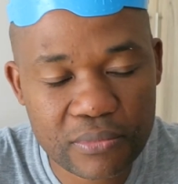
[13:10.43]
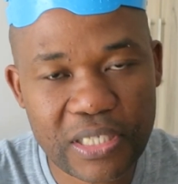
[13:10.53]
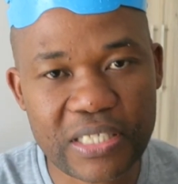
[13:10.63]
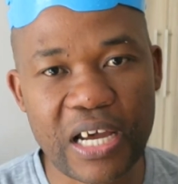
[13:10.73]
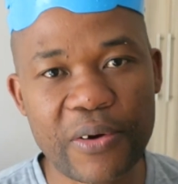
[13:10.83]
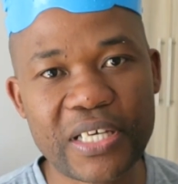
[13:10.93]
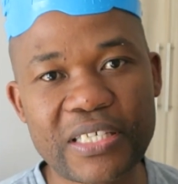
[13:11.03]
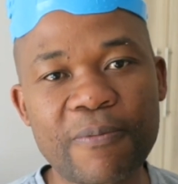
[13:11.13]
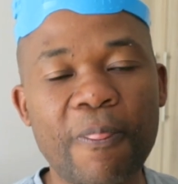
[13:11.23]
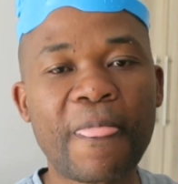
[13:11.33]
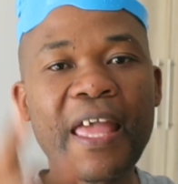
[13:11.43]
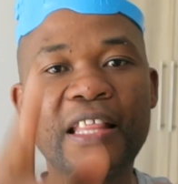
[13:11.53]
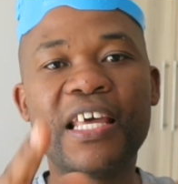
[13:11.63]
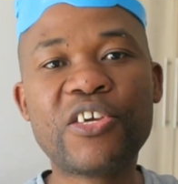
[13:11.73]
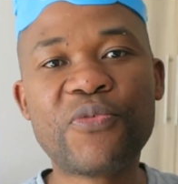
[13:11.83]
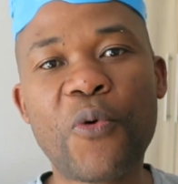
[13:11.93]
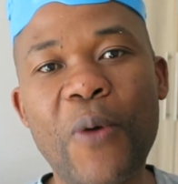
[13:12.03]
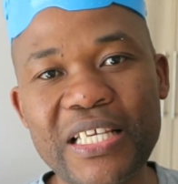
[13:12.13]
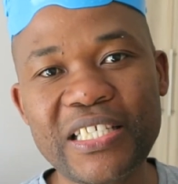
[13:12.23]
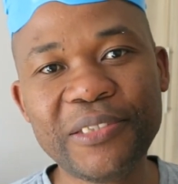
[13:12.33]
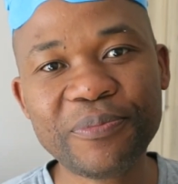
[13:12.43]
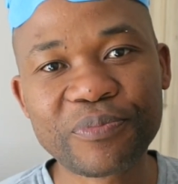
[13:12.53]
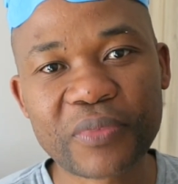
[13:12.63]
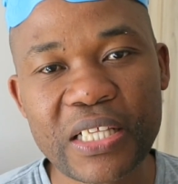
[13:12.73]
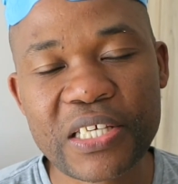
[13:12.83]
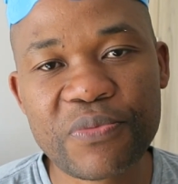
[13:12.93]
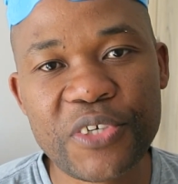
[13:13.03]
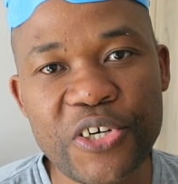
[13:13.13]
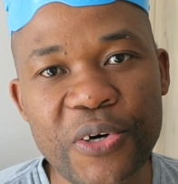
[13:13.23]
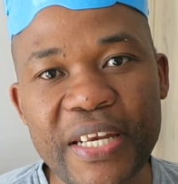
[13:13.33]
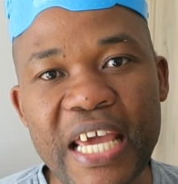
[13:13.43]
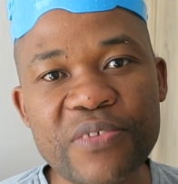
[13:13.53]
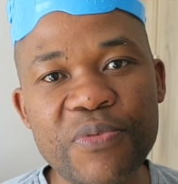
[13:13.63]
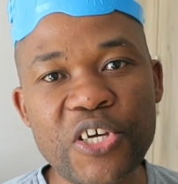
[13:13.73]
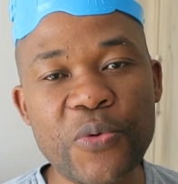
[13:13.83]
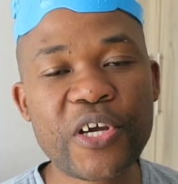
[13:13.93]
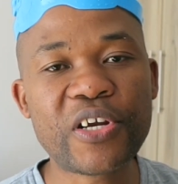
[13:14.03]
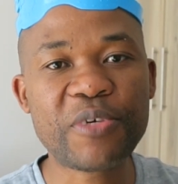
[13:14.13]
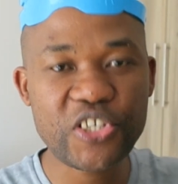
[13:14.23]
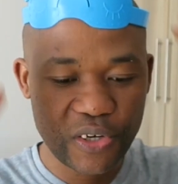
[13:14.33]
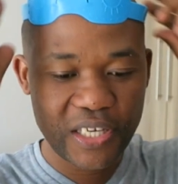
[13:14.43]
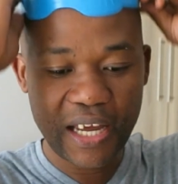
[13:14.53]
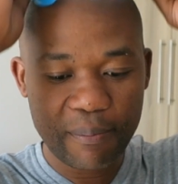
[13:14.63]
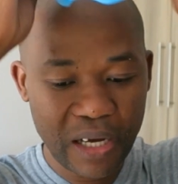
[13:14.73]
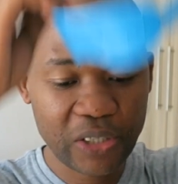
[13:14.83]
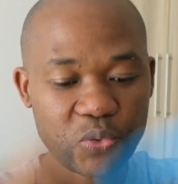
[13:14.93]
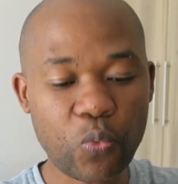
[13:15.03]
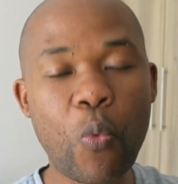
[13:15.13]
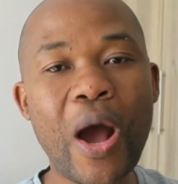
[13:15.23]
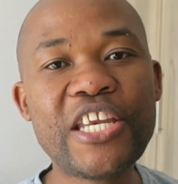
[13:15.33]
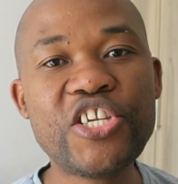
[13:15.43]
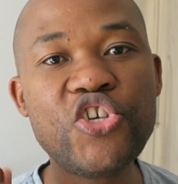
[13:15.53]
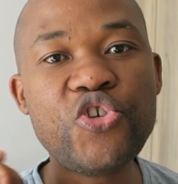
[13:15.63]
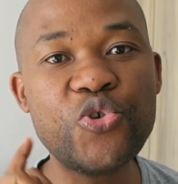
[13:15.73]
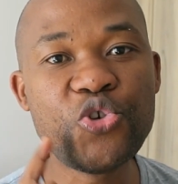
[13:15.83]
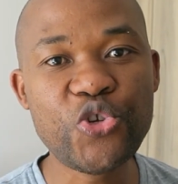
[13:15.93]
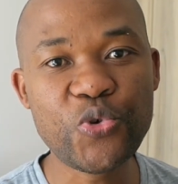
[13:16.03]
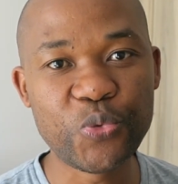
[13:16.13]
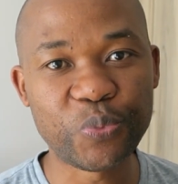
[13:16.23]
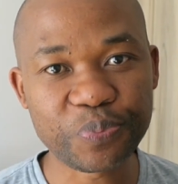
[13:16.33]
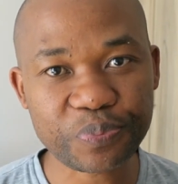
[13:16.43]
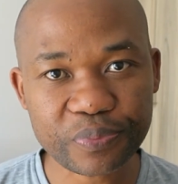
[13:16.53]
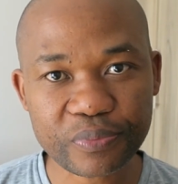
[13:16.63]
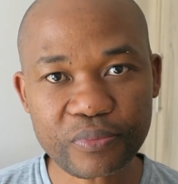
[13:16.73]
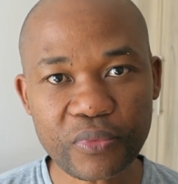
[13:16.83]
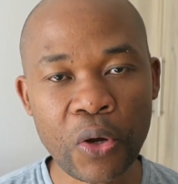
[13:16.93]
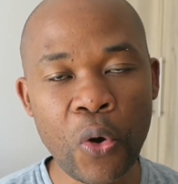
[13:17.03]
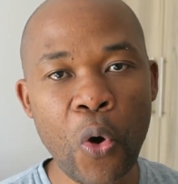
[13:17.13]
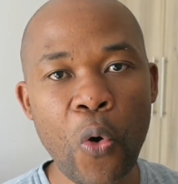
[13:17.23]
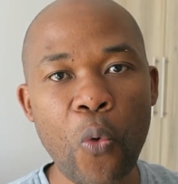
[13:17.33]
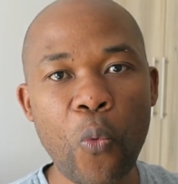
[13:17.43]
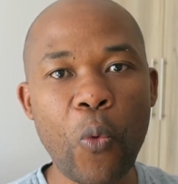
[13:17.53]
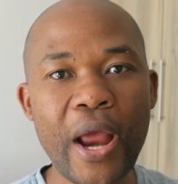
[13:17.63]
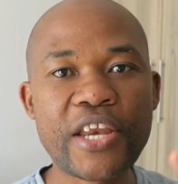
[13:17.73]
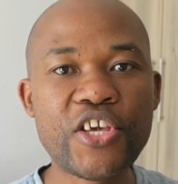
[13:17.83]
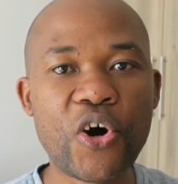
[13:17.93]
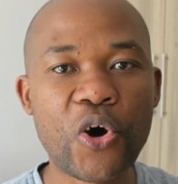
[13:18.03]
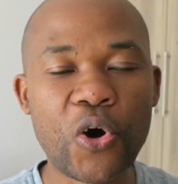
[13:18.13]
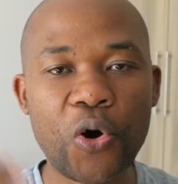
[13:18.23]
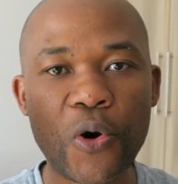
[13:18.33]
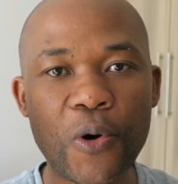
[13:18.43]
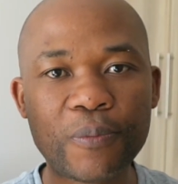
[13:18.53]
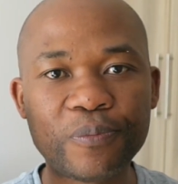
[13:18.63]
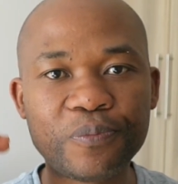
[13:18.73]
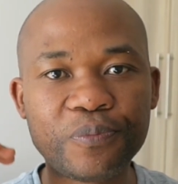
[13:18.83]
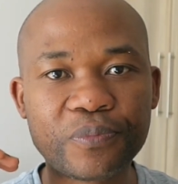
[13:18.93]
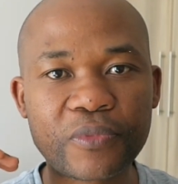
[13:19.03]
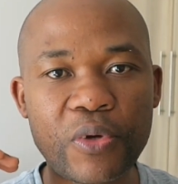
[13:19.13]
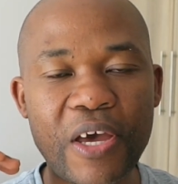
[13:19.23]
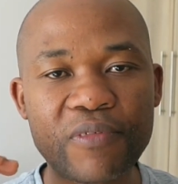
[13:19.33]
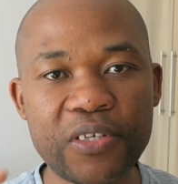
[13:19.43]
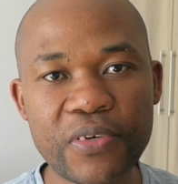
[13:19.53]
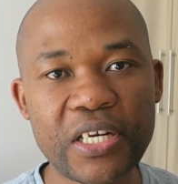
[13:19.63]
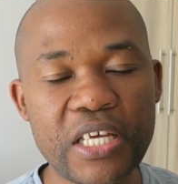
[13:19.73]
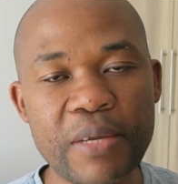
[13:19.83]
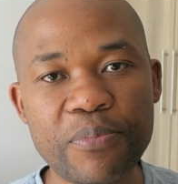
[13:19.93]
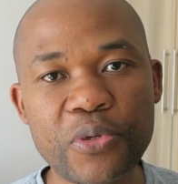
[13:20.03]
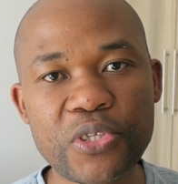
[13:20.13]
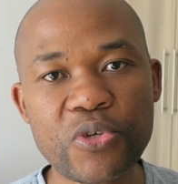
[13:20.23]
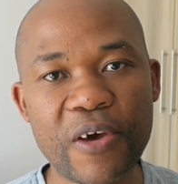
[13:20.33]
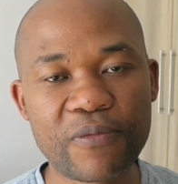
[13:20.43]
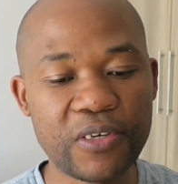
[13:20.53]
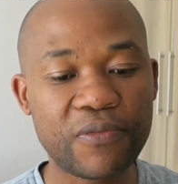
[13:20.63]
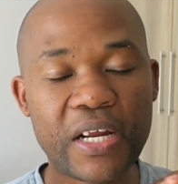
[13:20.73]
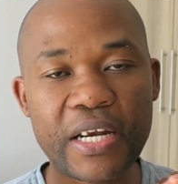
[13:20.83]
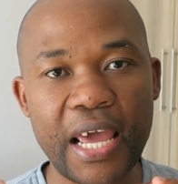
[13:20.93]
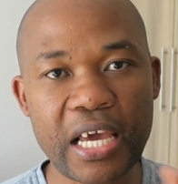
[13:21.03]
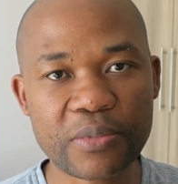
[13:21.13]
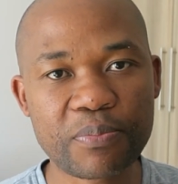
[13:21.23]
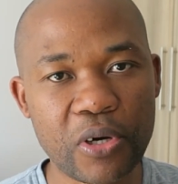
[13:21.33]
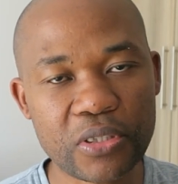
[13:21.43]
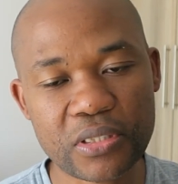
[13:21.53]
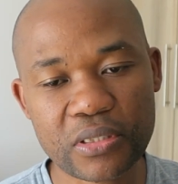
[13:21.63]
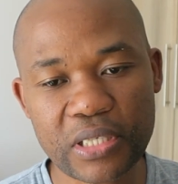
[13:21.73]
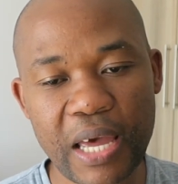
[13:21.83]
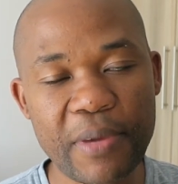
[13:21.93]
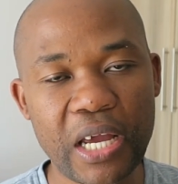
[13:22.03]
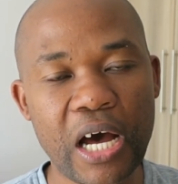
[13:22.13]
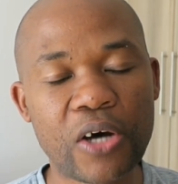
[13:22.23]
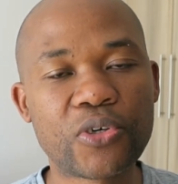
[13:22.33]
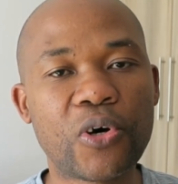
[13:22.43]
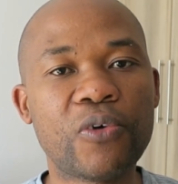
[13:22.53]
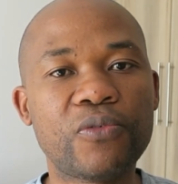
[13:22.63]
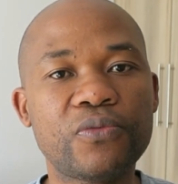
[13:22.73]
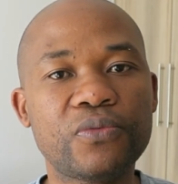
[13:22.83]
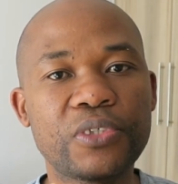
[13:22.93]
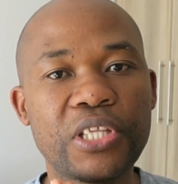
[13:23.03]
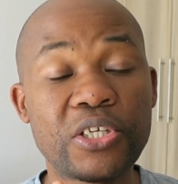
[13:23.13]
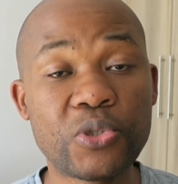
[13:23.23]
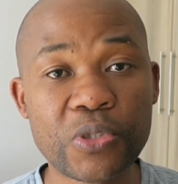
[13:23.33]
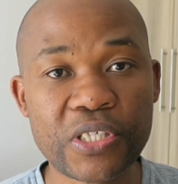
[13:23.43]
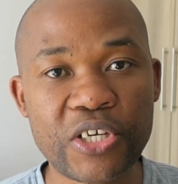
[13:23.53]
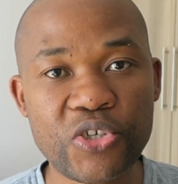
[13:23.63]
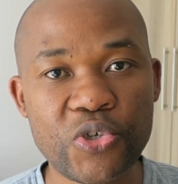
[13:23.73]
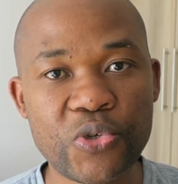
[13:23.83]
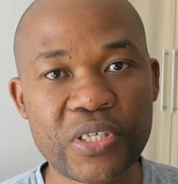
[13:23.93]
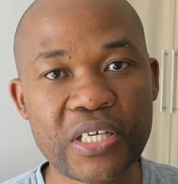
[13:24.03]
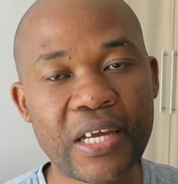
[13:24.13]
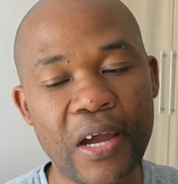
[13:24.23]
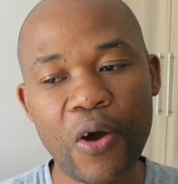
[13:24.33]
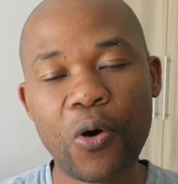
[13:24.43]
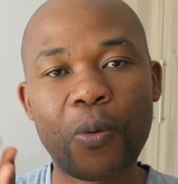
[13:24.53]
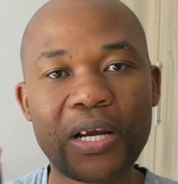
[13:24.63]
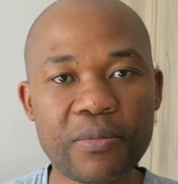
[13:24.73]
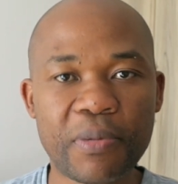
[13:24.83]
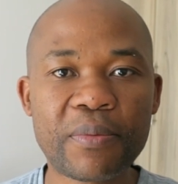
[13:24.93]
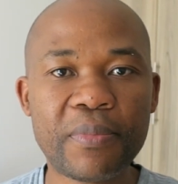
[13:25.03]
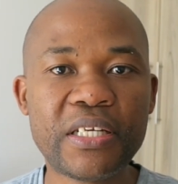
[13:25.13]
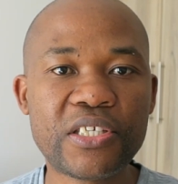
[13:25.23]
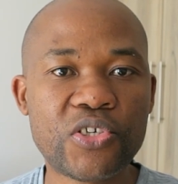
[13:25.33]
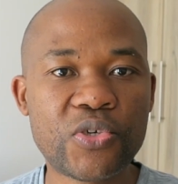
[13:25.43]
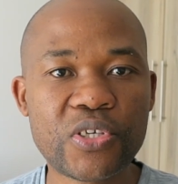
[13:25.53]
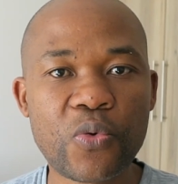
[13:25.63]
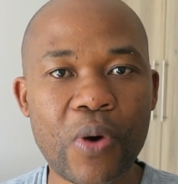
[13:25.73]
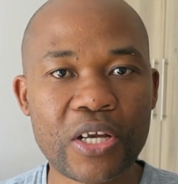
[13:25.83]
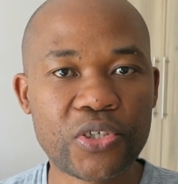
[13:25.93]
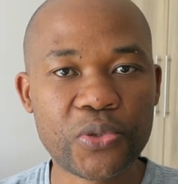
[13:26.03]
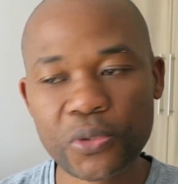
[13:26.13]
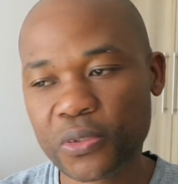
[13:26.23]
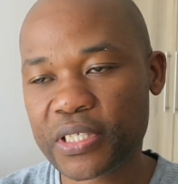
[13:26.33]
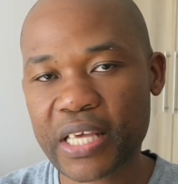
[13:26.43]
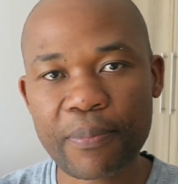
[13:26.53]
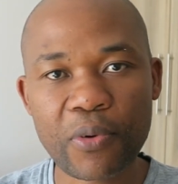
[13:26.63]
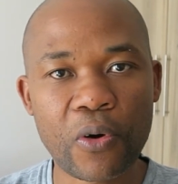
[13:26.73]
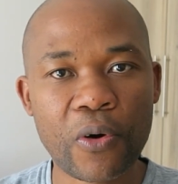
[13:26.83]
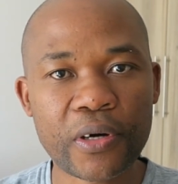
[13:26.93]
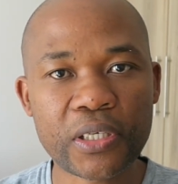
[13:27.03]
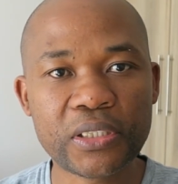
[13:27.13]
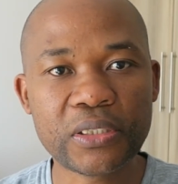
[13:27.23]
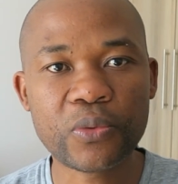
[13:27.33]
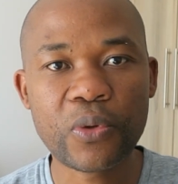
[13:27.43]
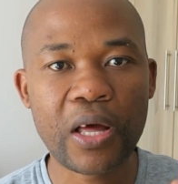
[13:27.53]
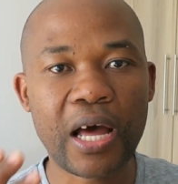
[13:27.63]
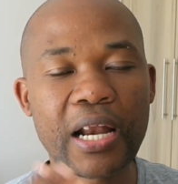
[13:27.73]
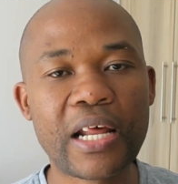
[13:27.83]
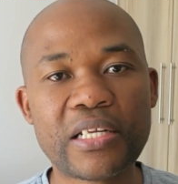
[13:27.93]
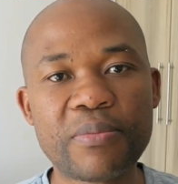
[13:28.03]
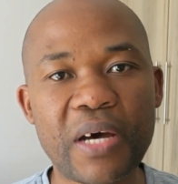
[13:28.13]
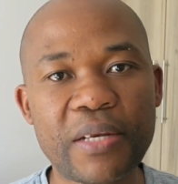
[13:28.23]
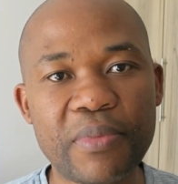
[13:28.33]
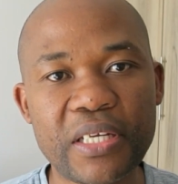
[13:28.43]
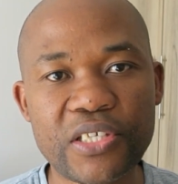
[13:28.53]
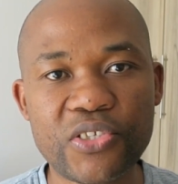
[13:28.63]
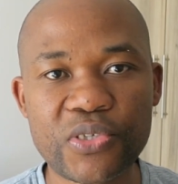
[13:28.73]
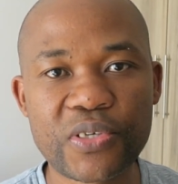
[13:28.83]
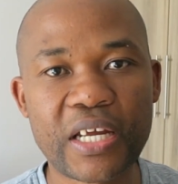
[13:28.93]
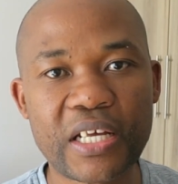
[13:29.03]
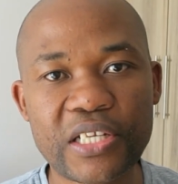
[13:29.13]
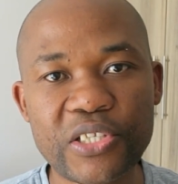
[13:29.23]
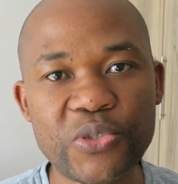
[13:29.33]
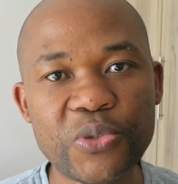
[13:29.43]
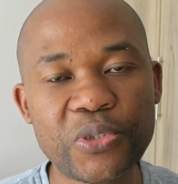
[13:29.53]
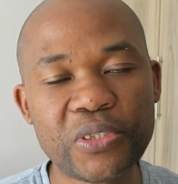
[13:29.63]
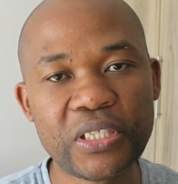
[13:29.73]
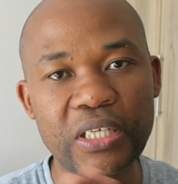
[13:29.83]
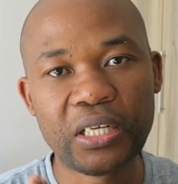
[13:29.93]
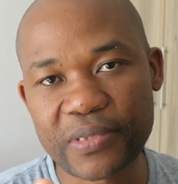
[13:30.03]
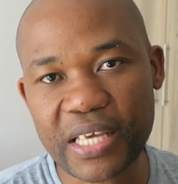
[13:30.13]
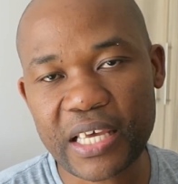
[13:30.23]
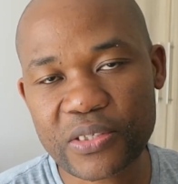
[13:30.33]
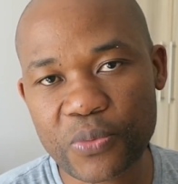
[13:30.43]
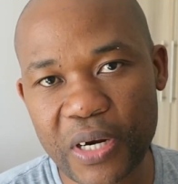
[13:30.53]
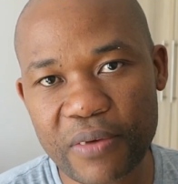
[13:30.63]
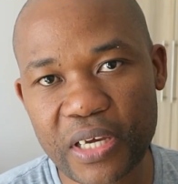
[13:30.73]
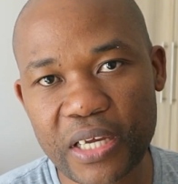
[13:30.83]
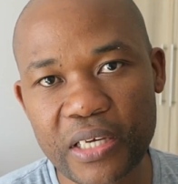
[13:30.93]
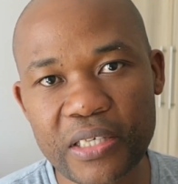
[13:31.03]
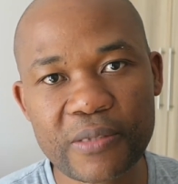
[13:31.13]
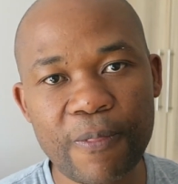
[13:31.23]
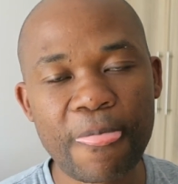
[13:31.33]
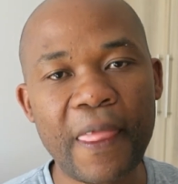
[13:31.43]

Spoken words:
That's how it is. Thank you for watching this video. Next video, we're going to be talking about what do you do when you have different inputs, you have different exports coming out of the tools that you're using. One department is using one tool, SAP or Oracle. Another department is using another tool, SAS, whatever it is.